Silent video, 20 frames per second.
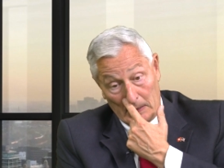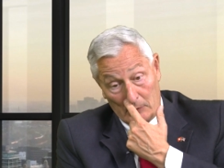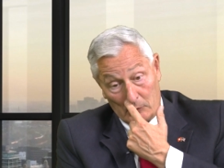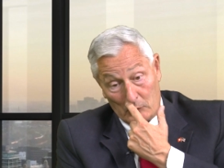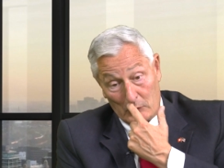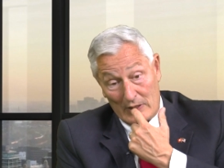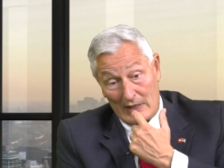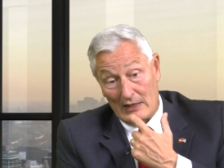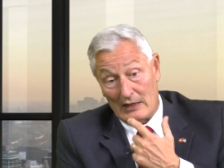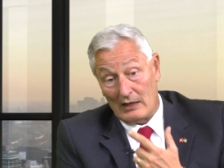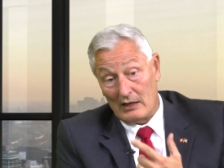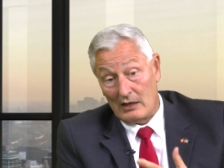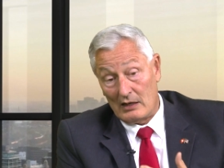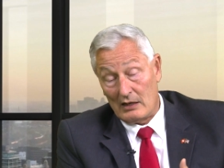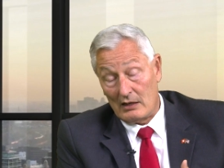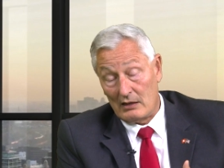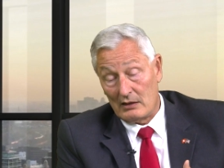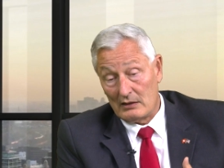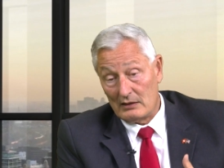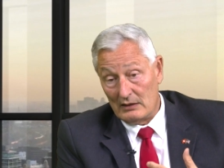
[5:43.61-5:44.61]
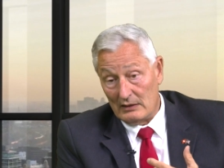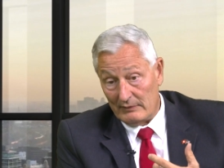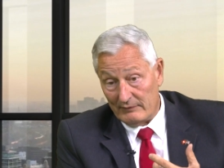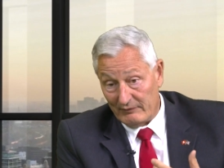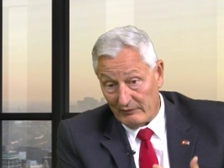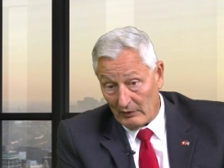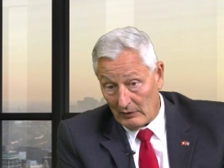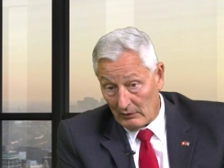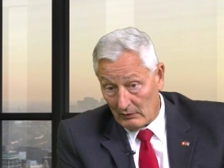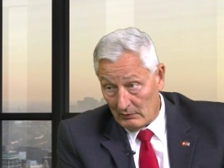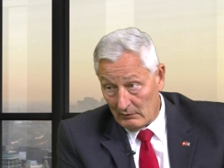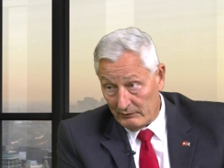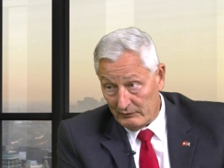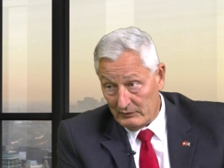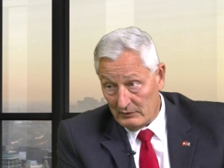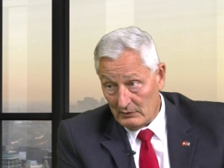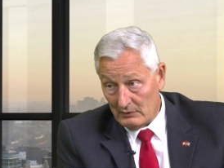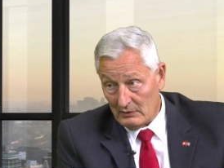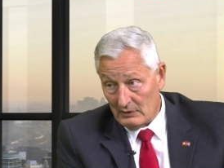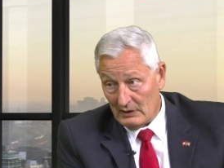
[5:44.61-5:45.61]
we are
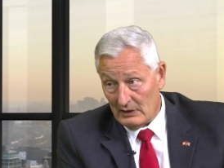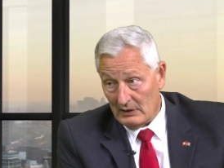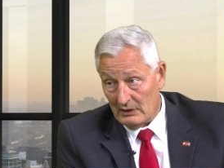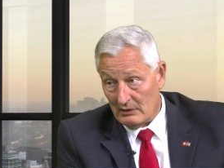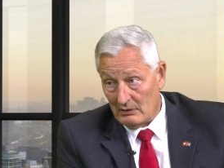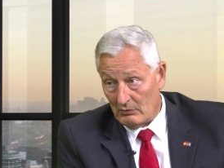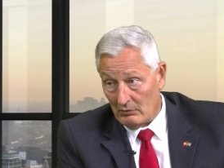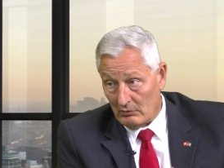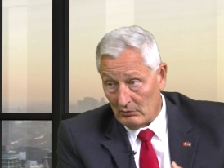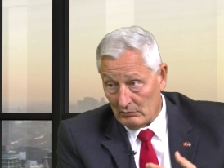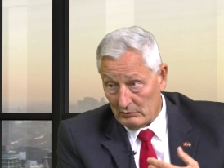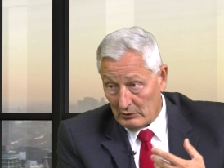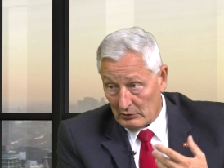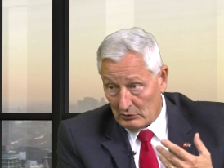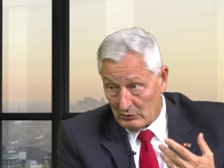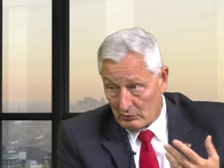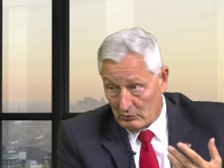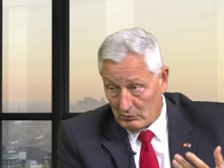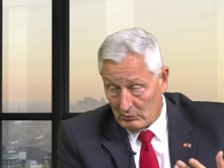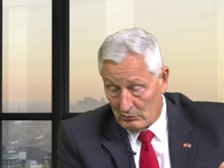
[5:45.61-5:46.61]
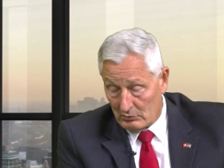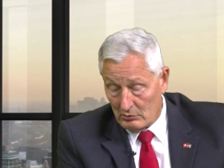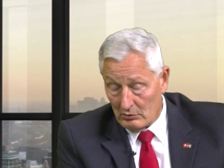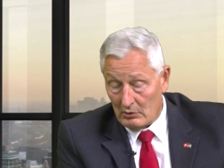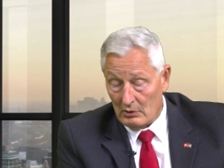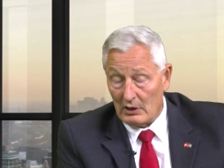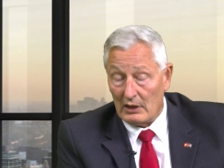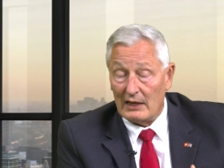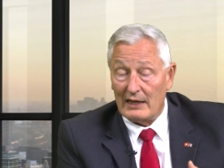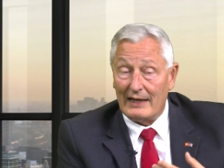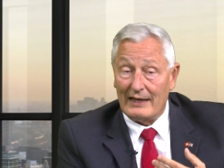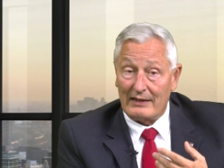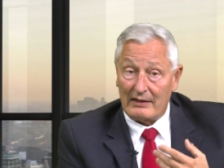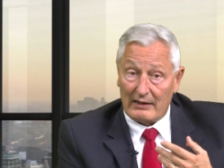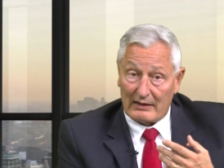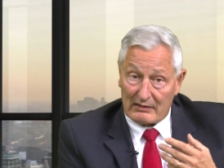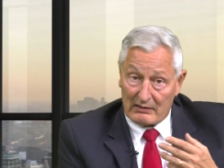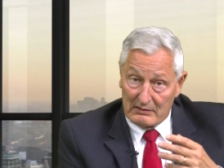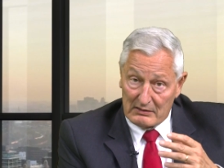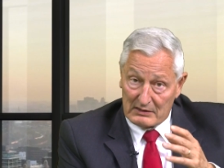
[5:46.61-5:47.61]
involved in all the,
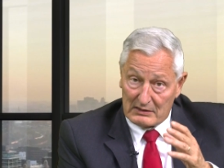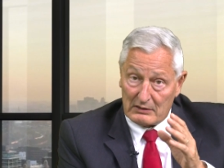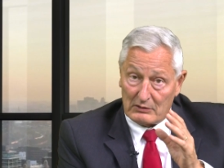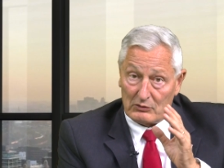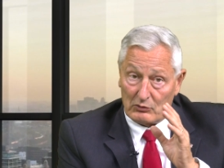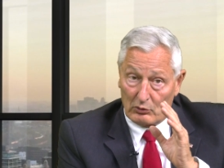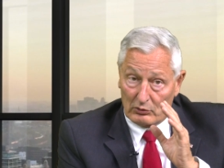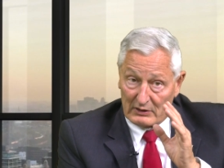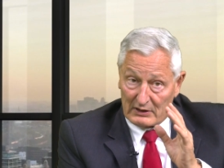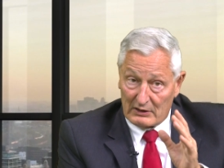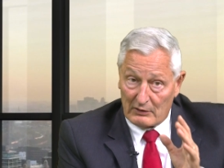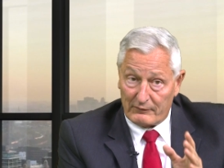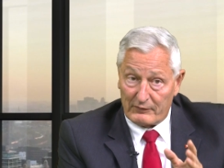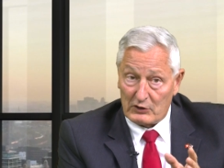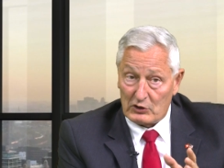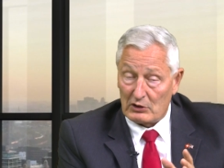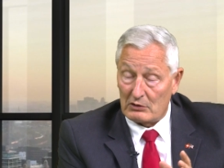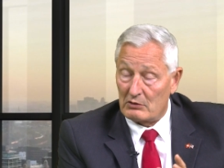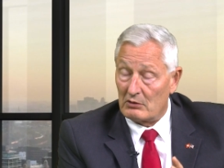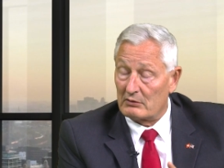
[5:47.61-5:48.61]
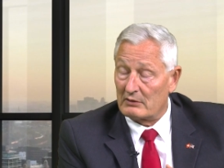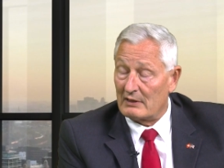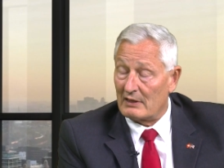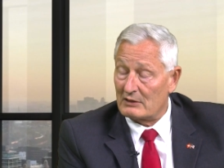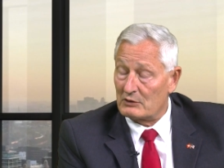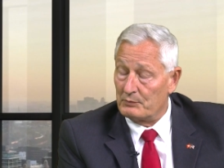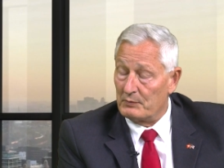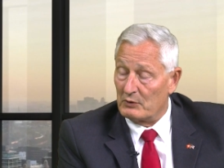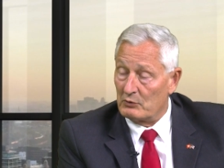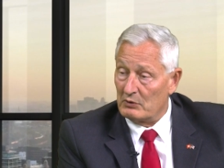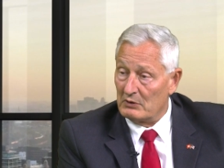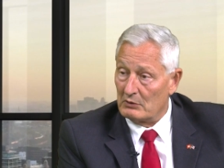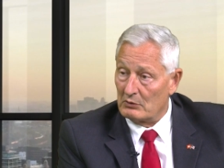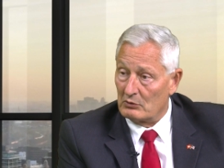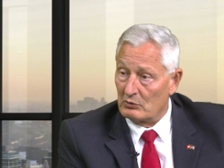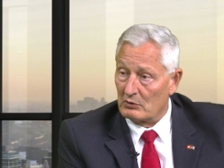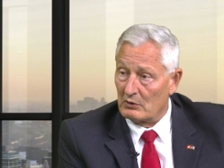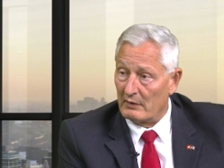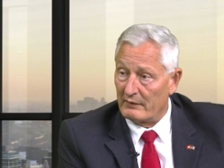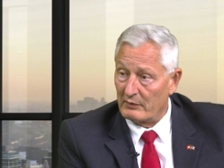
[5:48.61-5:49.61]
at least in all the official contacts between the
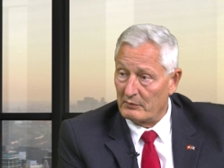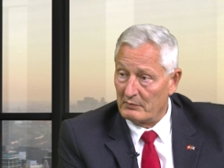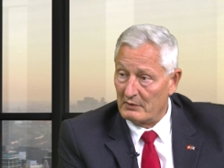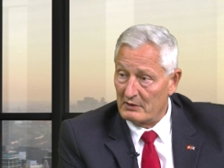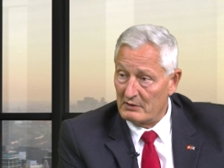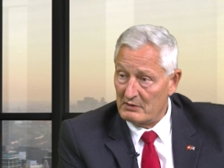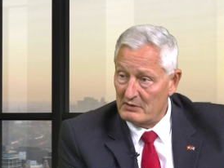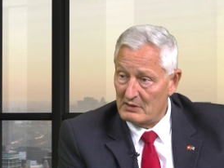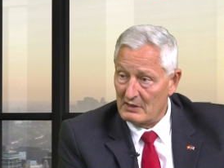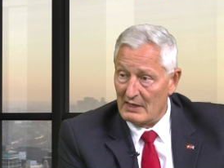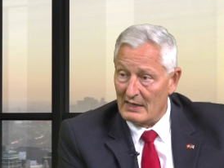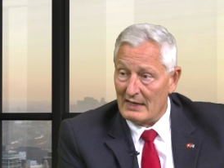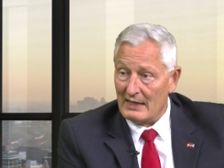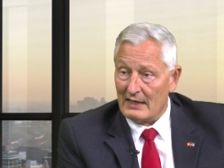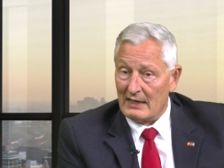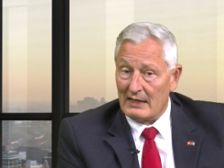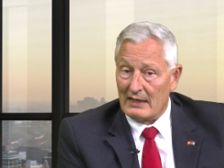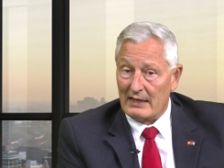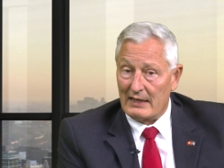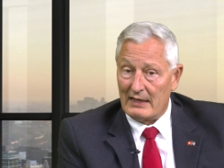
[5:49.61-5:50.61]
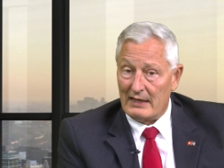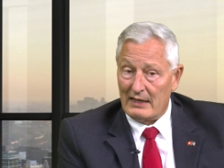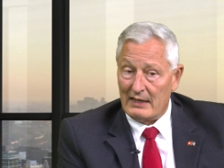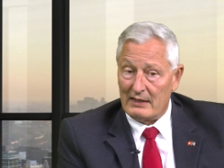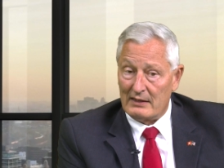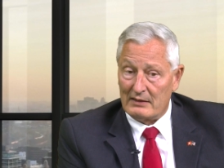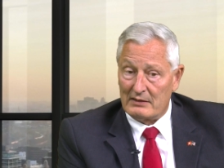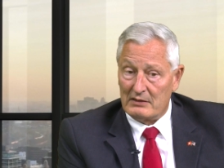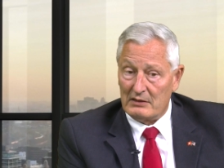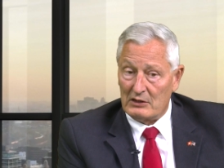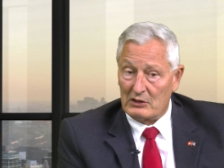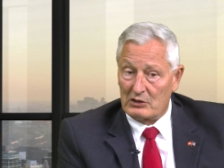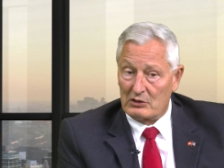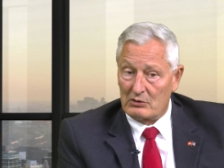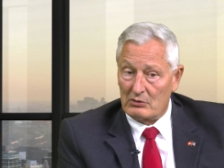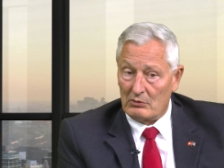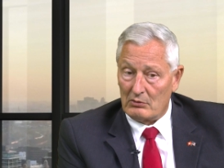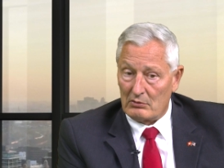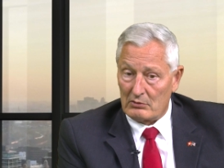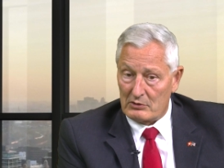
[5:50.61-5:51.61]
two governments, and it
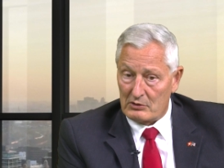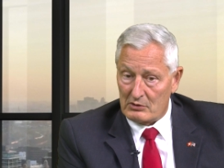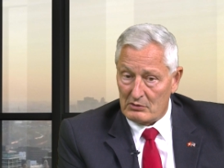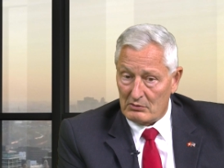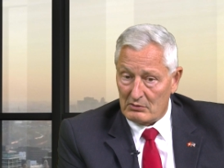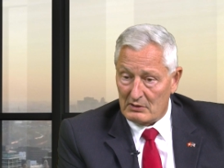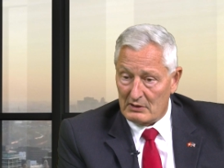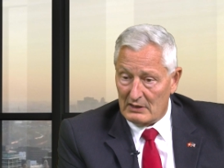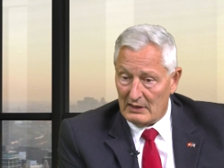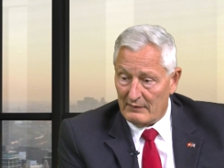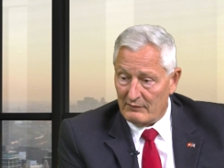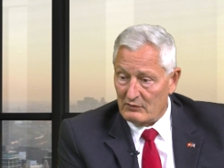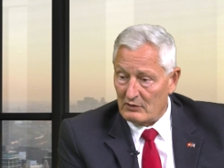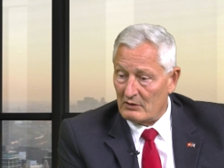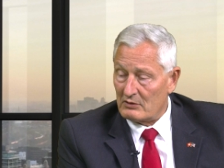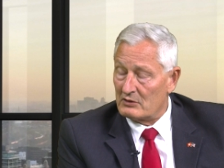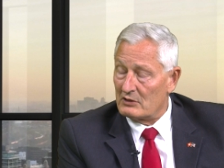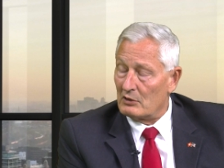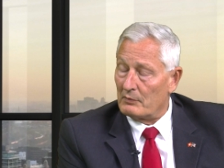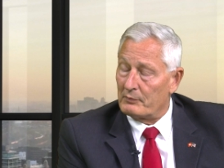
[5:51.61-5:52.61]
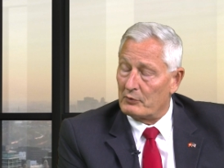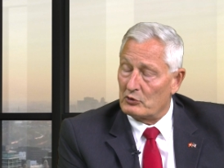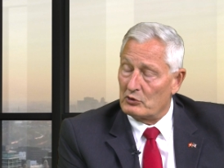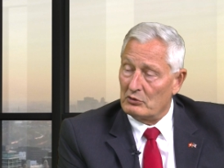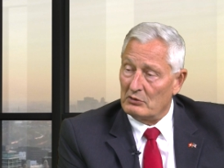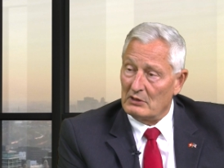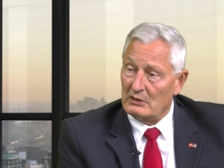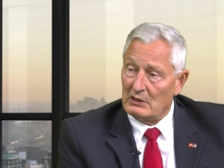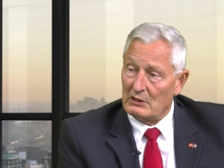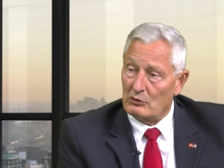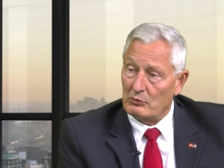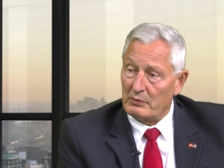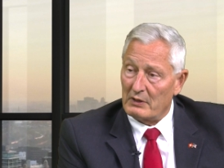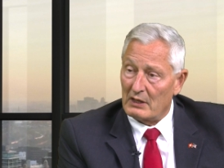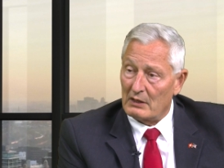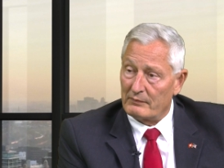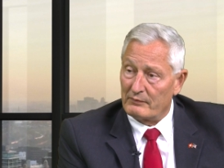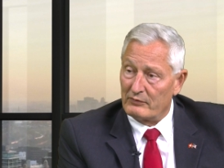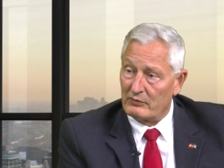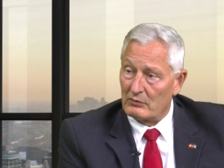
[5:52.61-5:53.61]
also gives us the opportunity to be
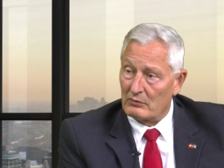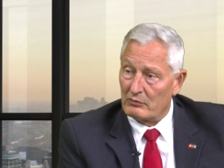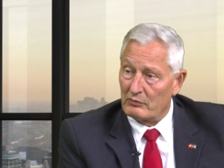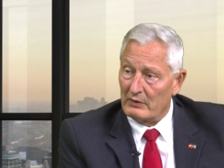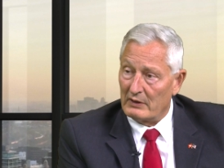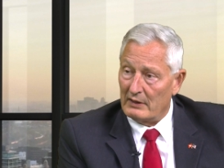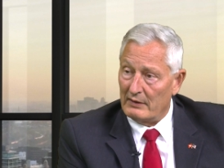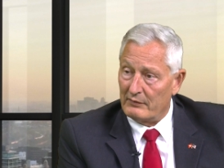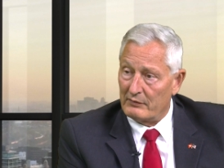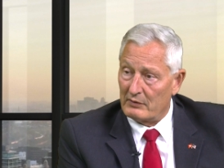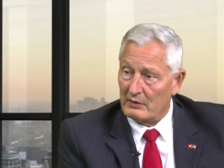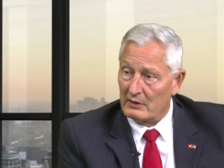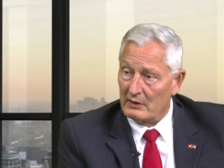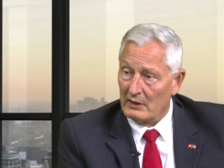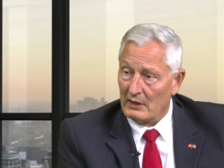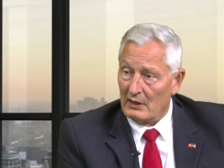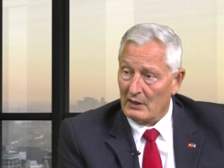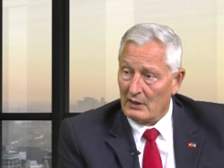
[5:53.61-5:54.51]
helpful whenever